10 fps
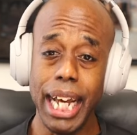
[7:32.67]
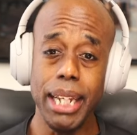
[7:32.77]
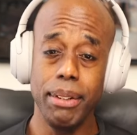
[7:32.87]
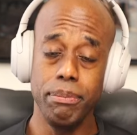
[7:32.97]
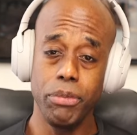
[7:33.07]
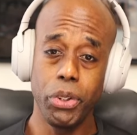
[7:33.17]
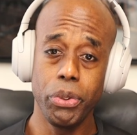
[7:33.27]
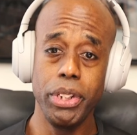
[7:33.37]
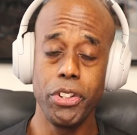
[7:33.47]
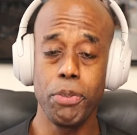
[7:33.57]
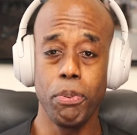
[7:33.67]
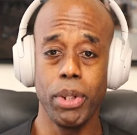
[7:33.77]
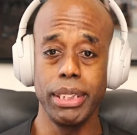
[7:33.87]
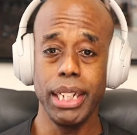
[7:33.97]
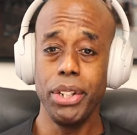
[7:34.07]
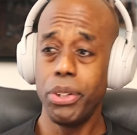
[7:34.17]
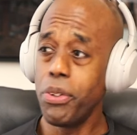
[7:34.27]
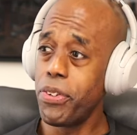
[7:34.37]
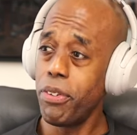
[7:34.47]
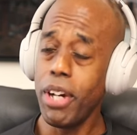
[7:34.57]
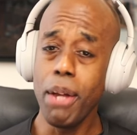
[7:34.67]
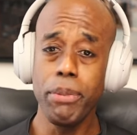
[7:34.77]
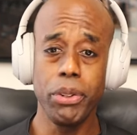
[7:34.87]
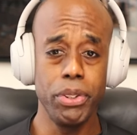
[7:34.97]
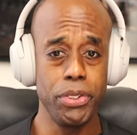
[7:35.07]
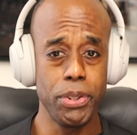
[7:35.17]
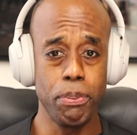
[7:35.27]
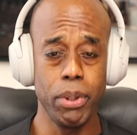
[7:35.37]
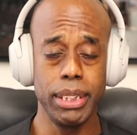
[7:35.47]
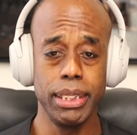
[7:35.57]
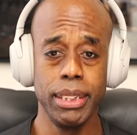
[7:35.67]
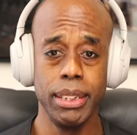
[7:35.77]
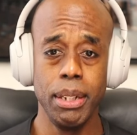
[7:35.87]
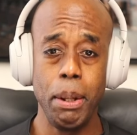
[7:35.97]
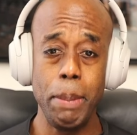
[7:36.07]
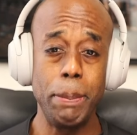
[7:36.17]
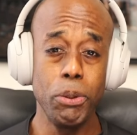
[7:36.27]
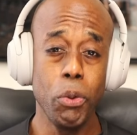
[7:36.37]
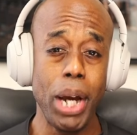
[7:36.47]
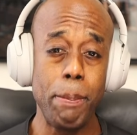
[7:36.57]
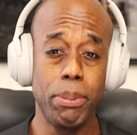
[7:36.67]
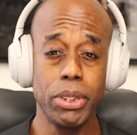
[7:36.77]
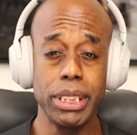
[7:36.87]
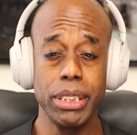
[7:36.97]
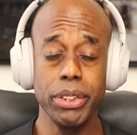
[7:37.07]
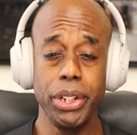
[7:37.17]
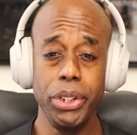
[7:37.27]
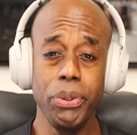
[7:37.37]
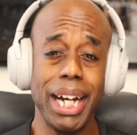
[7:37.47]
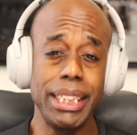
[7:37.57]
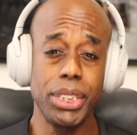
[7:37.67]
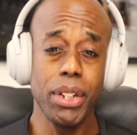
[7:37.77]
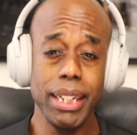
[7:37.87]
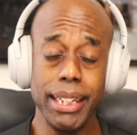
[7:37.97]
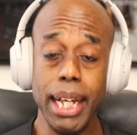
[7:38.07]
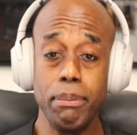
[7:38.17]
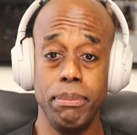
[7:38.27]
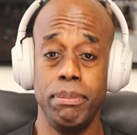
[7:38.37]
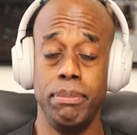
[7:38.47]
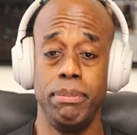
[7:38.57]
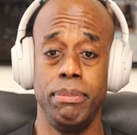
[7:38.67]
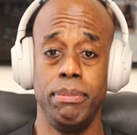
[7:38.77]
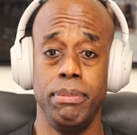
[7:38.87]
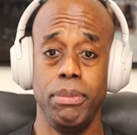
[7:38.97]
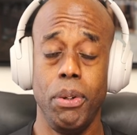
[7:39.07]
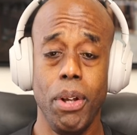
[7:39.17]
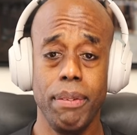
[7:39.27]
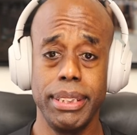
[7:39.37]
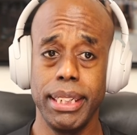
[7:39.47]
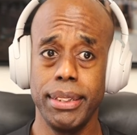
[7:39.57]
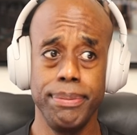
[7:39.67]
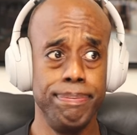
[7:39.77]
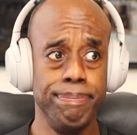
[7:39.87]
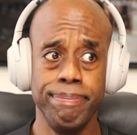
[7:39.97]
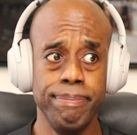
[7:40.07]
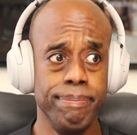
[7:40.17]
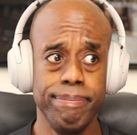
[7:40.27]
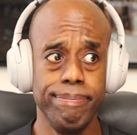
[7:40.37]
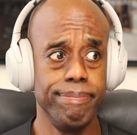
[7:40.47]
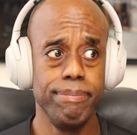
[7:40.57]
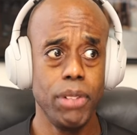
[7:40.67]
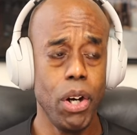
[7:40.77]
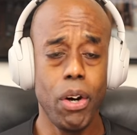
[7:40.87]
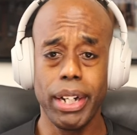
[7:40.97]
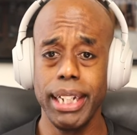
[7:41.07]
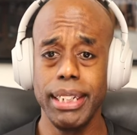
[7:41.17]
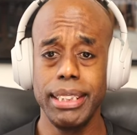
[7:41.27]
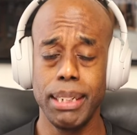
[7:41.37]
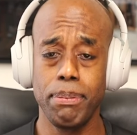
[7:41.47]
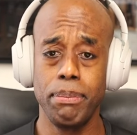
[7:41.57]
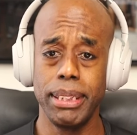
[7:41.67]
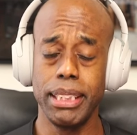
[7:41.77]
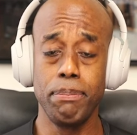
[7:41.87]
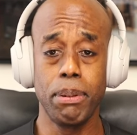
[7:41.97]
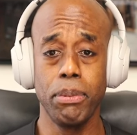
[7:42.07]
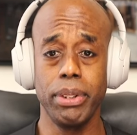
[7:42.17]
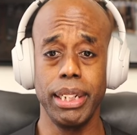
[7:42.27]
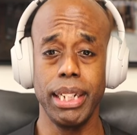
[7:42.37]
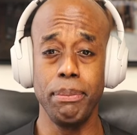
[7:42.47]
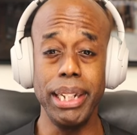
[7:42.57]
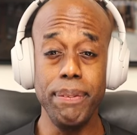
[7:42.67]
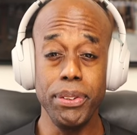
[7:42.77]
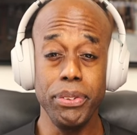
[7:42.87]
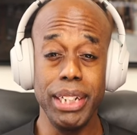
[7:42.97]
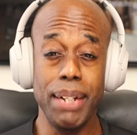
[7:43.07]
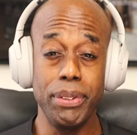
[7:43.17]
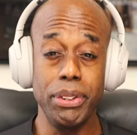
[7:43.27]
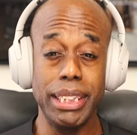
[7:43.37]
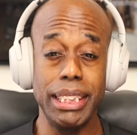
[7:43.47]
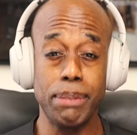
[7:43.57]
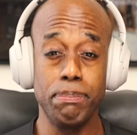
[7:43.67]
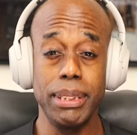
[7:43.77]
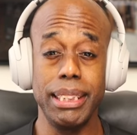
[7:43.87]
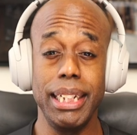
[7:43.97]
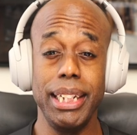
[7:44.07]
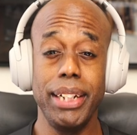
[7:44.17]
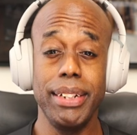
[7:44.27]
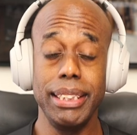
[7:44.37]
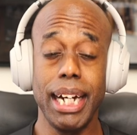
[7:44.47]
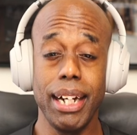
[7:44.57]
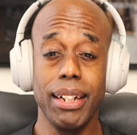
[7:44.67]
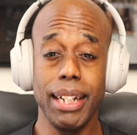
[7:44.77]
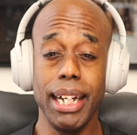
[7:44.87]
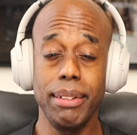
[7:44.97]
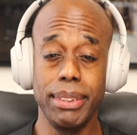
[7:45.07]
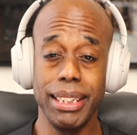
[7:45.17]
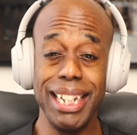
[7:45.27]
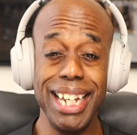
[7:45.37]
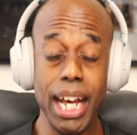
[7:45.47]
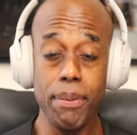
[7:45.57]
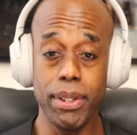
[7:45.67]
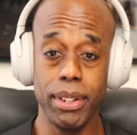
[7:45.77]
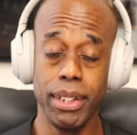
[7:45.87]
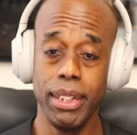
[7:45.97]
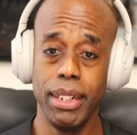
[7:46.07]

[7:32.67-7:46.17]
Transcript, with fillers: I grew into sport and those around me grew into sport, people who I personally knew, I saw them all of a sudden hawking these supplements and promoting them, even though they'd never used any supplements in their entire lives. Never.